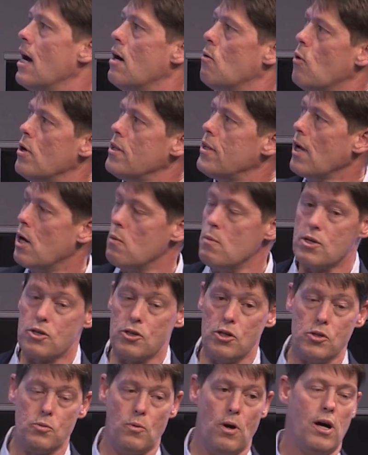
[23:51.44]
One thing I'll mention
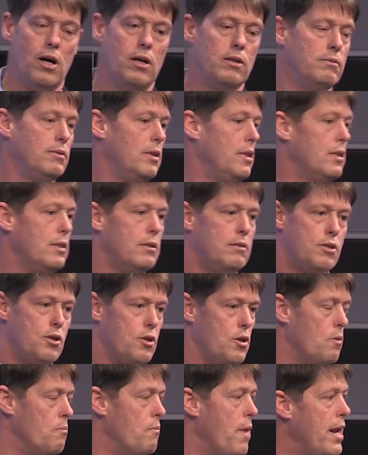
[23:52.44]
as well, so
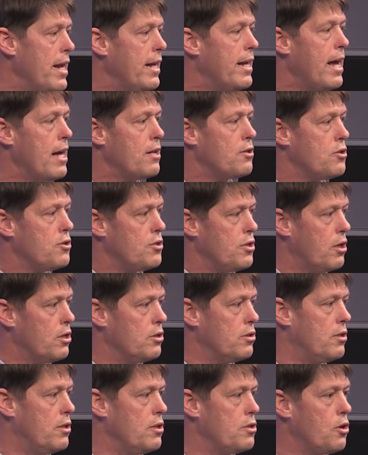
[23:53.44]
there are many cancers that
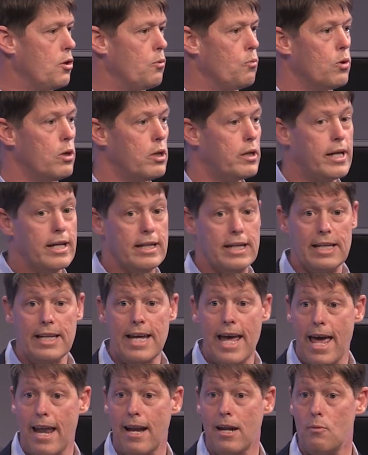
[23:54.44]
this could work in. In
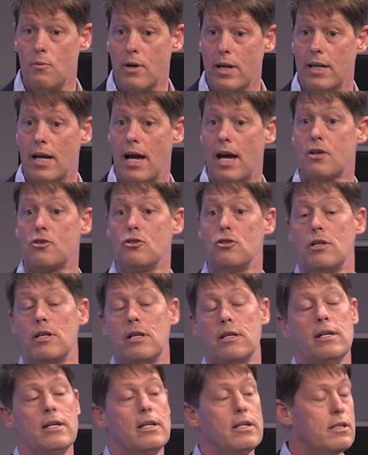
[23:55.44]
Canada, we can actually
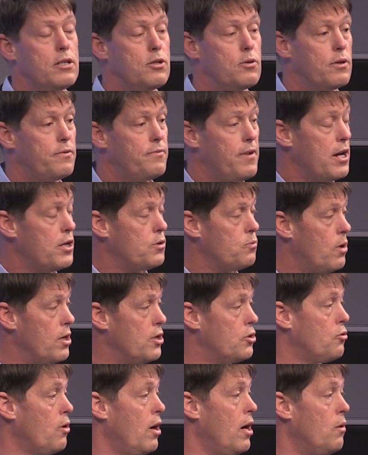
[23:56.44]
do a phase 1
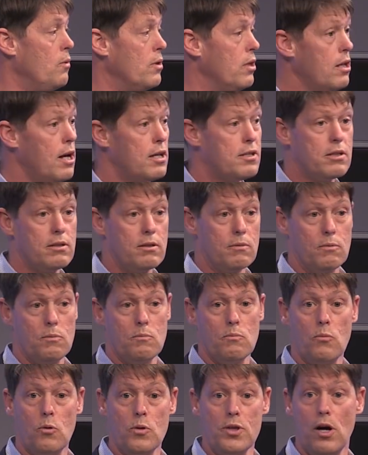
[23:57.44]
trial
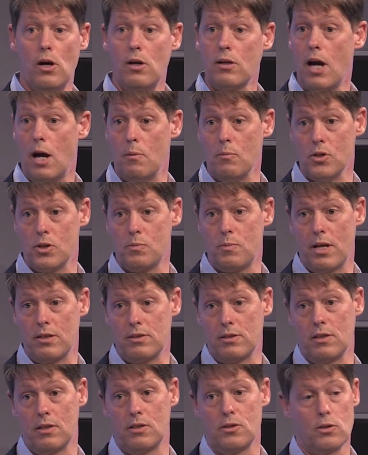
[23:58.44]
with all comers
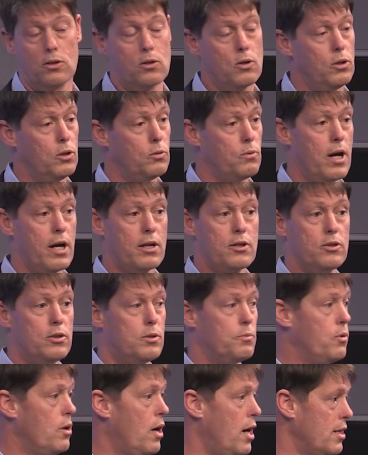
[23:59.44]
basically, so colorectal,
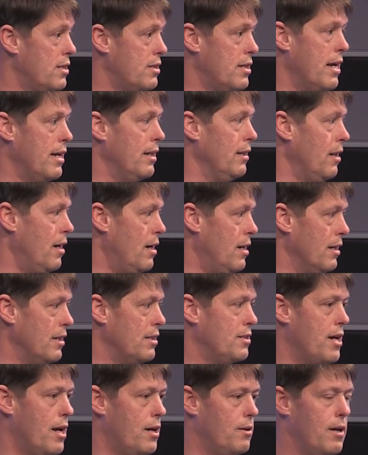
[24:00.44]
prostate, lung, et
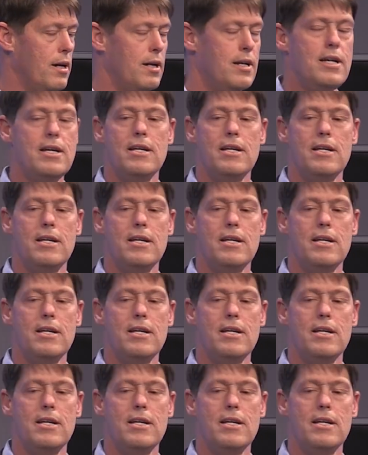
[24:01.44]
cetera.